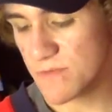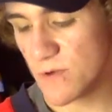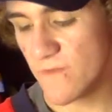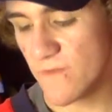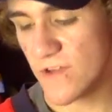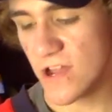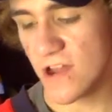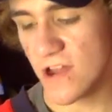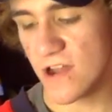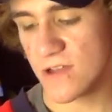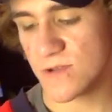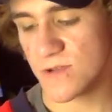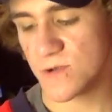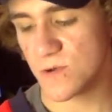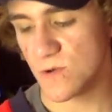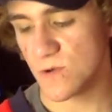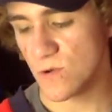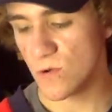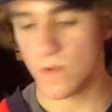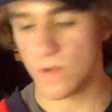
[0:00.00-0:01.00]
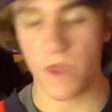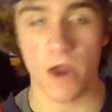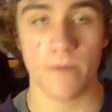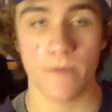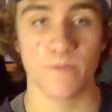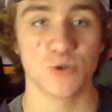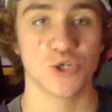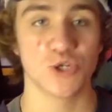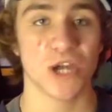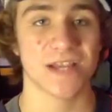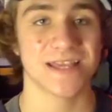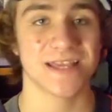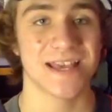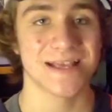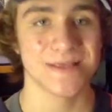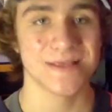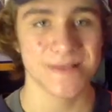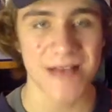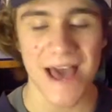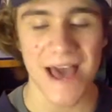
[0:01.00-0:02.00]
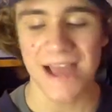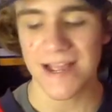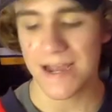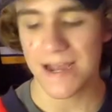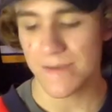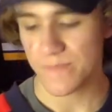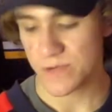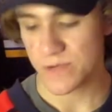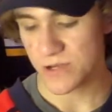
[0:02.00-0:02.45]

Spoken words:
moving on to their projected lineup.